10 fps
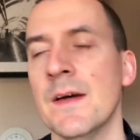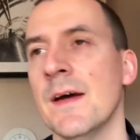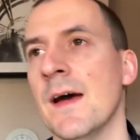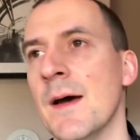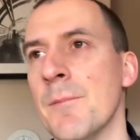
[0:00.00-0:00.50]

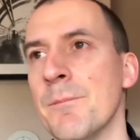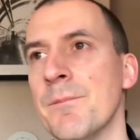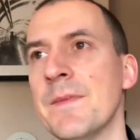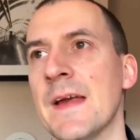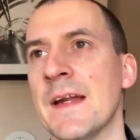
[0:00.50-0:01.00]

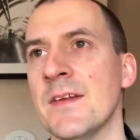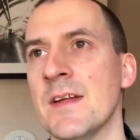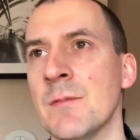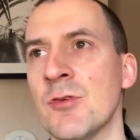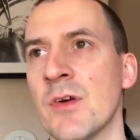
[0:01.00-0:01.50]
and a
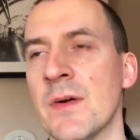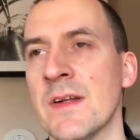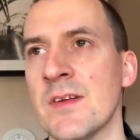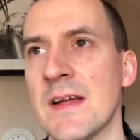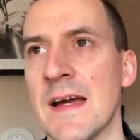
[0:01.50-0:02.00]
team trying to
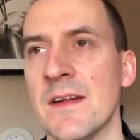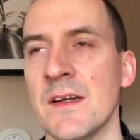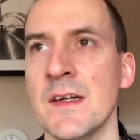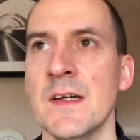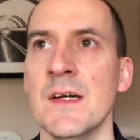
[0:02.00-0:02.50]
understand
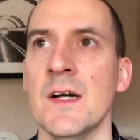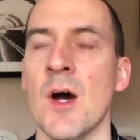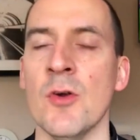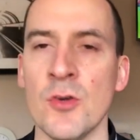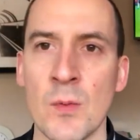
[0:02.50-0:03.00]

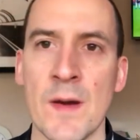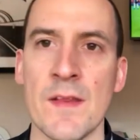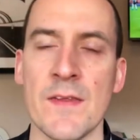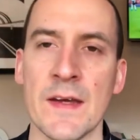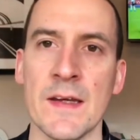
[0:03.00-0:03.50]
a new way of
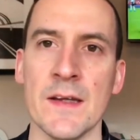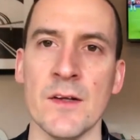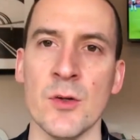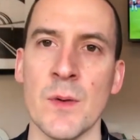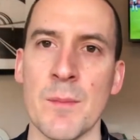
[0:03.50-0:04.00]
thinking, a
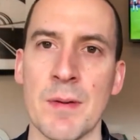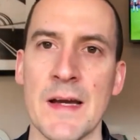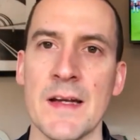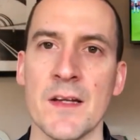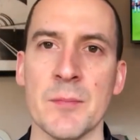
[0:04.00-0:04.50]
new way of
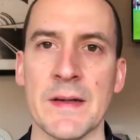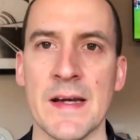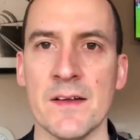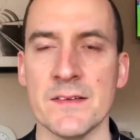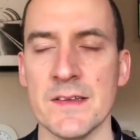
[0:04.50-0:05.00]
playing under
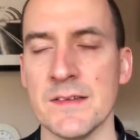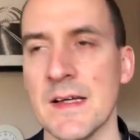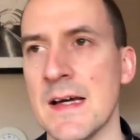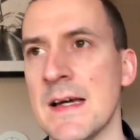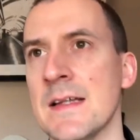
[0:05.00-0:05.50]
Mikel
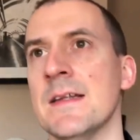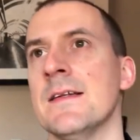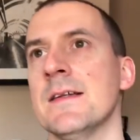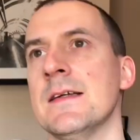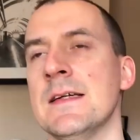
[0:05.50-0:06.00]
Arteta.
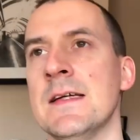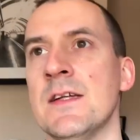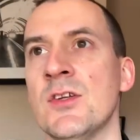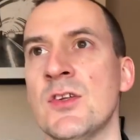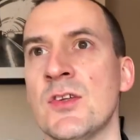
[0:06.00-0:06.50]
And
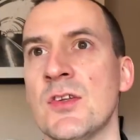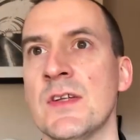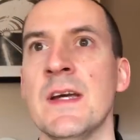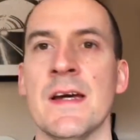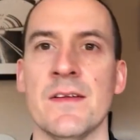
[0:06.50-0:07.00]
it's
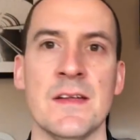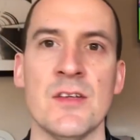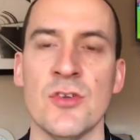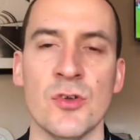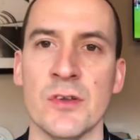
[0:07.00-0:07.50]

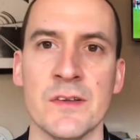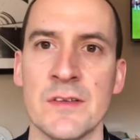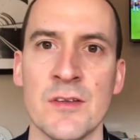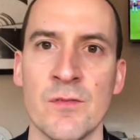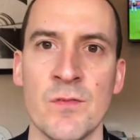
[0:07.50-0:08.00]

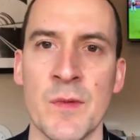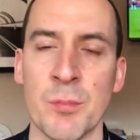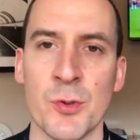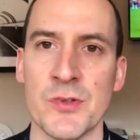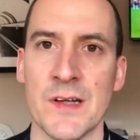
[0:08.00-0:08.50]
the
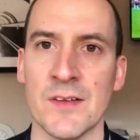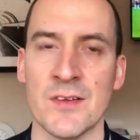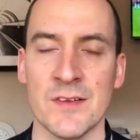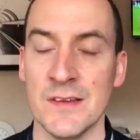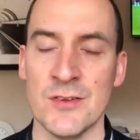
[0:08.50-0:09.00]

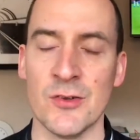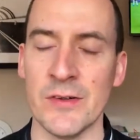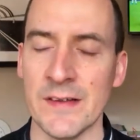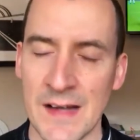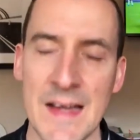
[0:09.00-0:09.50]
project.
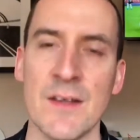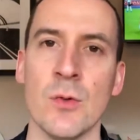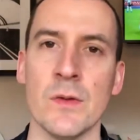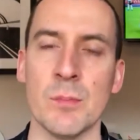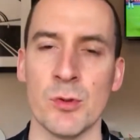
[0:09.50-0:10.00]
Sorry, I hate
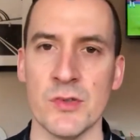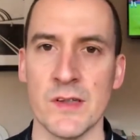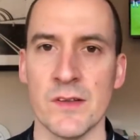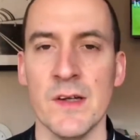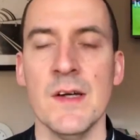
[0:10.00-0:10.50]
calling it
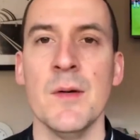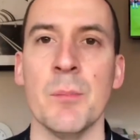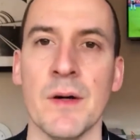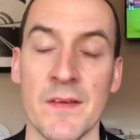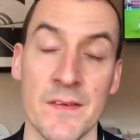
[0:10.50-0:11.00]
project,
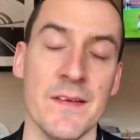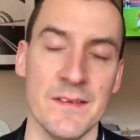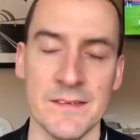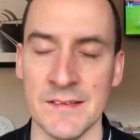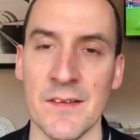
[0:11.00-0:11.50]
but
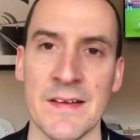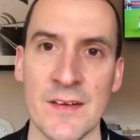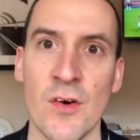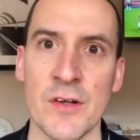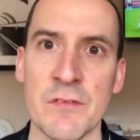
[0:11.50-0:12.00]
it
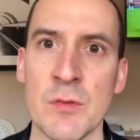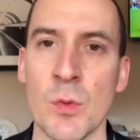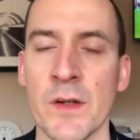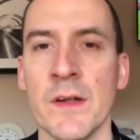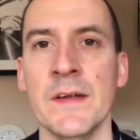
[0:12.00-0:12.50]
kind of is
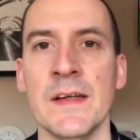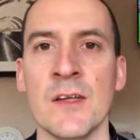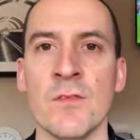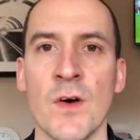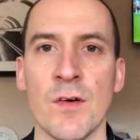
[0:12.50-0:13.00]
one.
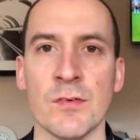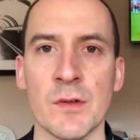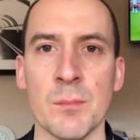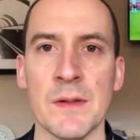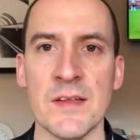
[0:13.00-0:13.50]
It's far from
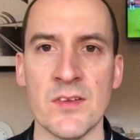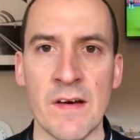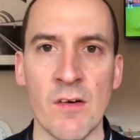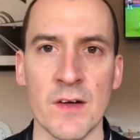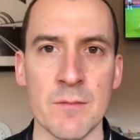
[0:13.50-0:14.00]
complete. So
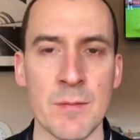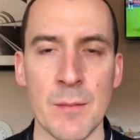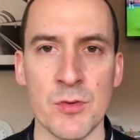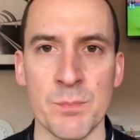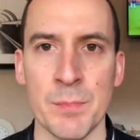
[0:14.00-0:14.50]
there are going
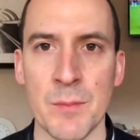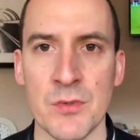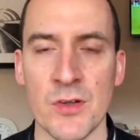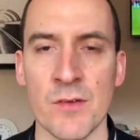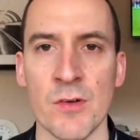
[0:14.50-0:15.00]
to be
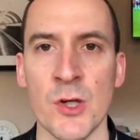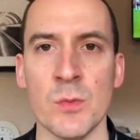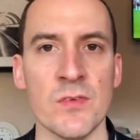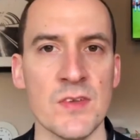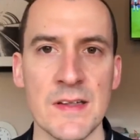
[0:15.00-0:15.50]
bumps on the road.
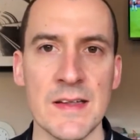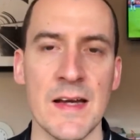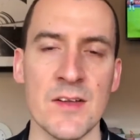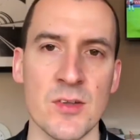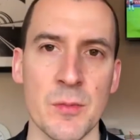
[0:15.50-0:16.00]
We've seen
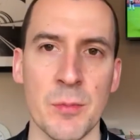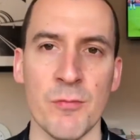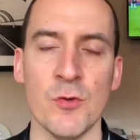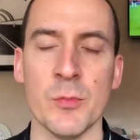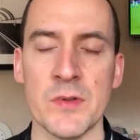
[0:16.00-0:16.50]
that in some of the
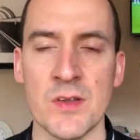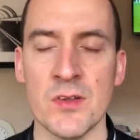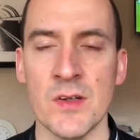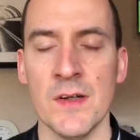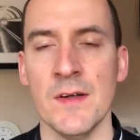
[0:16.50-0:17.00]

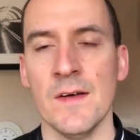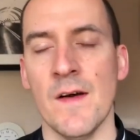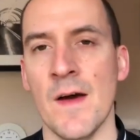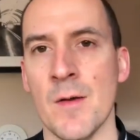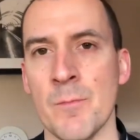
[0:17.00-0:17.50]
performances
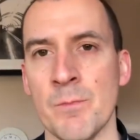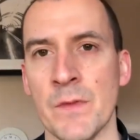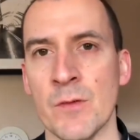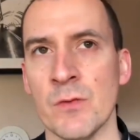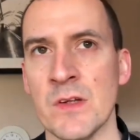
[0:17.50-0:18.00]

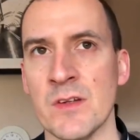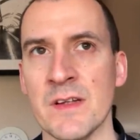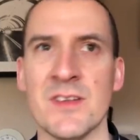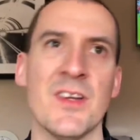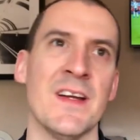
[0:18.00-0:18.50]

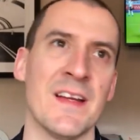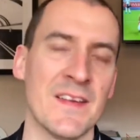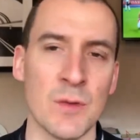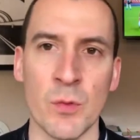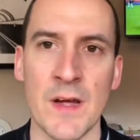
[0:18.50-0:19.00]
recently. Certainly, I
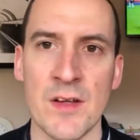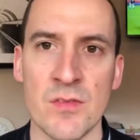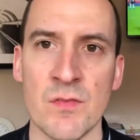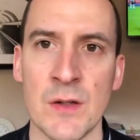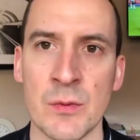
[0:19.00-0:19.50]
think the one at
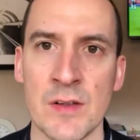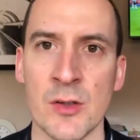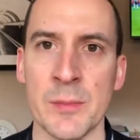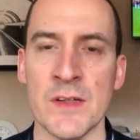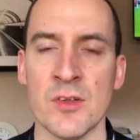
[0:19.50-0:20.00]
Aston Villa was a
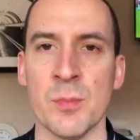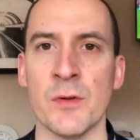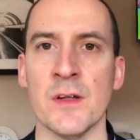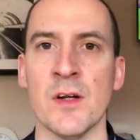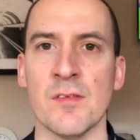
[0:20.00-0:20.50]
little bit
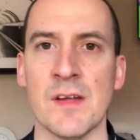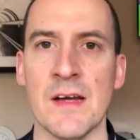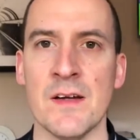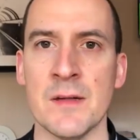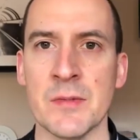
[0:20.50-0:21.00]
disappointing after
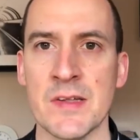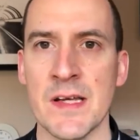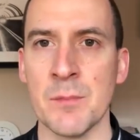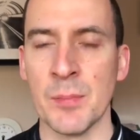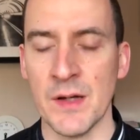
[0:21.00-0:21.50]
that early
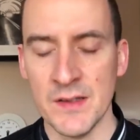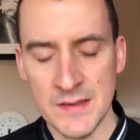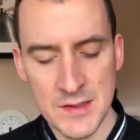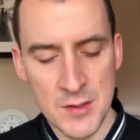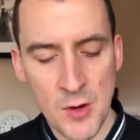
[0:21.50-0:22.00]
mistake, but
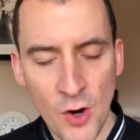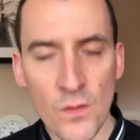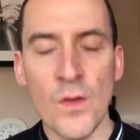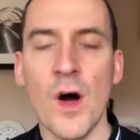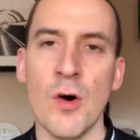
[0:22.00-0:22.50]

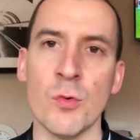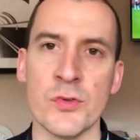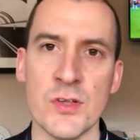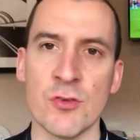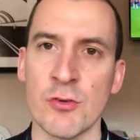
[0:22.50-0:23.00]
on the whole,
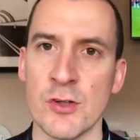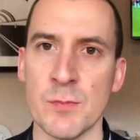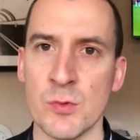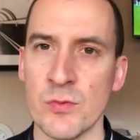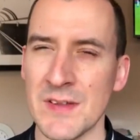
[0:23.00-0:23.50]
since
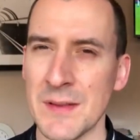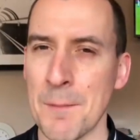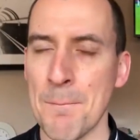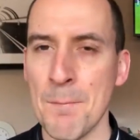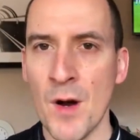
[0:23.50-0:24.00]
Christmas, we've a
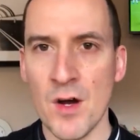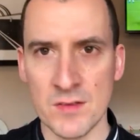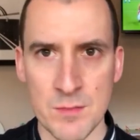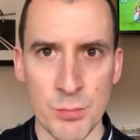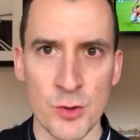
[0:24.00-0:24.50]

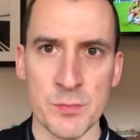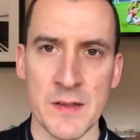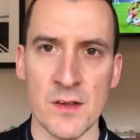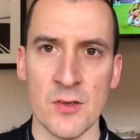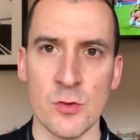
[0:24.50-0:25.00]
marked improvement
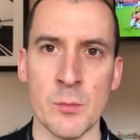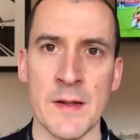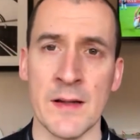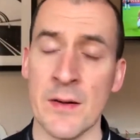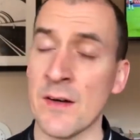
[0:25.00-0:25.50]
in Arsenal and where
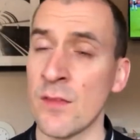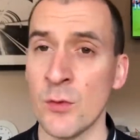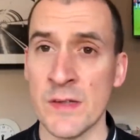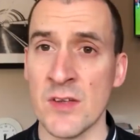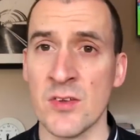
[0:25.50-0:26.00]
they go. And I
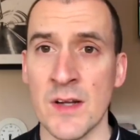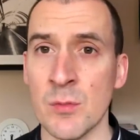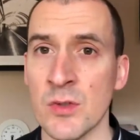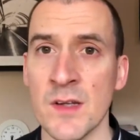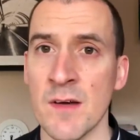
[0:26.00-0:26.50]
thought yesterday
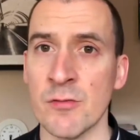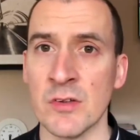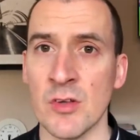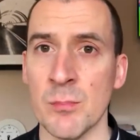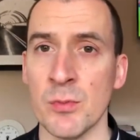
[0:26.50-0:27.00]
was another
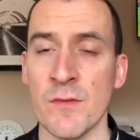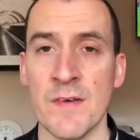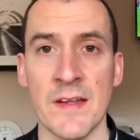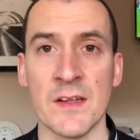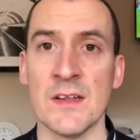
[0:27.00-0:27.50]
example. The
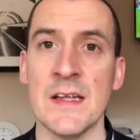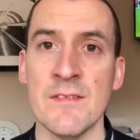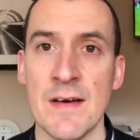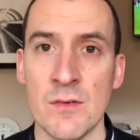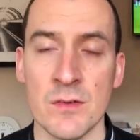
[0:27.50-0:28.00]
fact they could
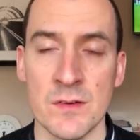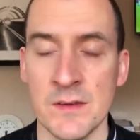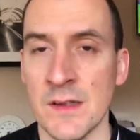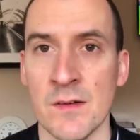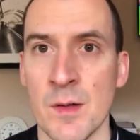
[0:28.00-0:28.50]
leave out,
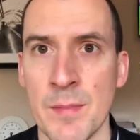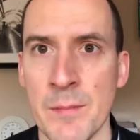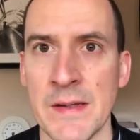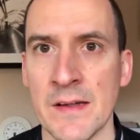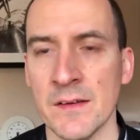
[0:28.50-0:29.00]

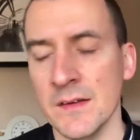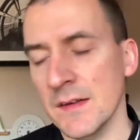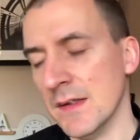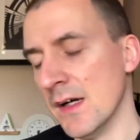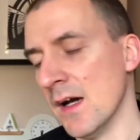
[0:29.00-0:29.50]
Aubameyang,
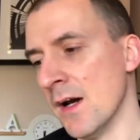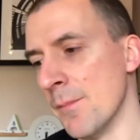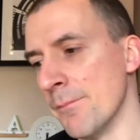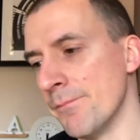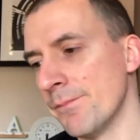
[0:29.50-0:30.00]

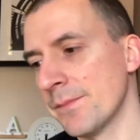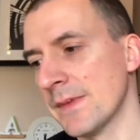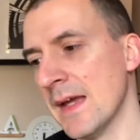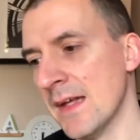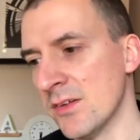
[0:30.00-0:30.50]

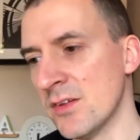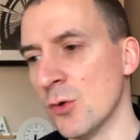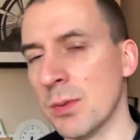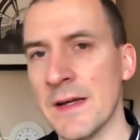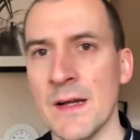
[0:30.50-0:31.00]
and
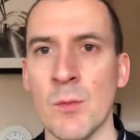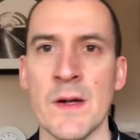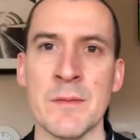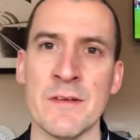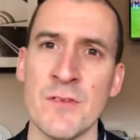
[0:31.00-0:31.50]
still play that way.
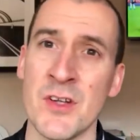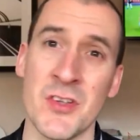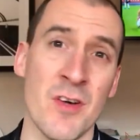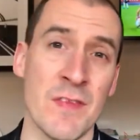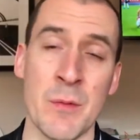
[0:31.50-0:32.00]
I mean, the first
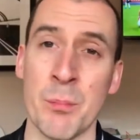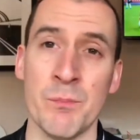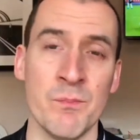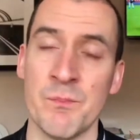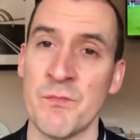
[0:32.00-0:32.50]
half they were
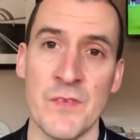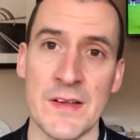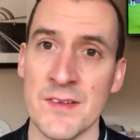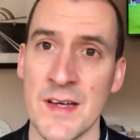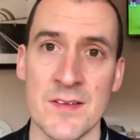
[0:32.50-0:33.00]

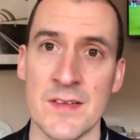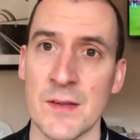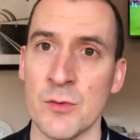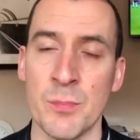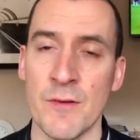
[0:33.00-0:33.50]
fantastic. It
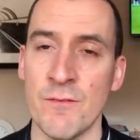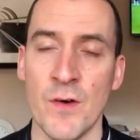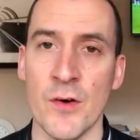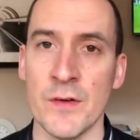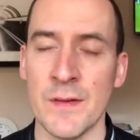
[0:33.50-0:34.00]
was by
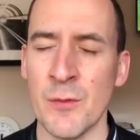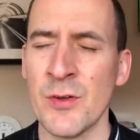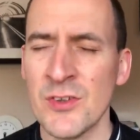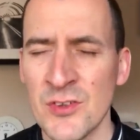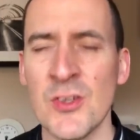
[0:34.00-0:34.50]
far, and they were
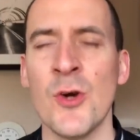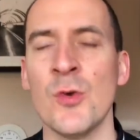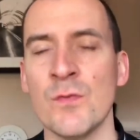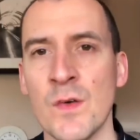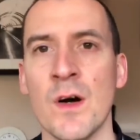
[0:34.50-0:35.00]

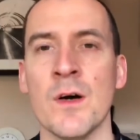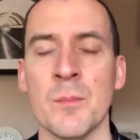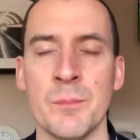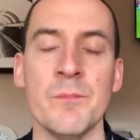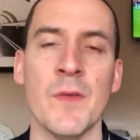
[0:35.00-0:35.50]
so
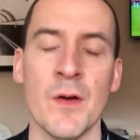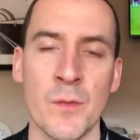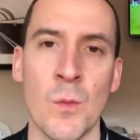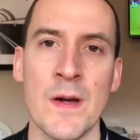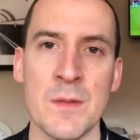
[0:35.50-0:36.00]
far and
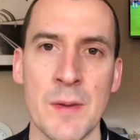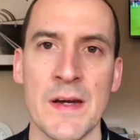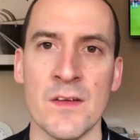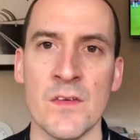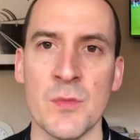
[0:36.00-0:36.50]
away
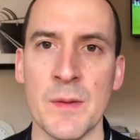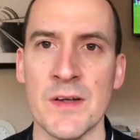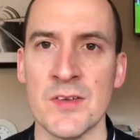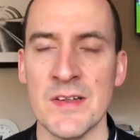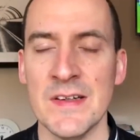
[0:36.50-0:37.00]
better than Spurs.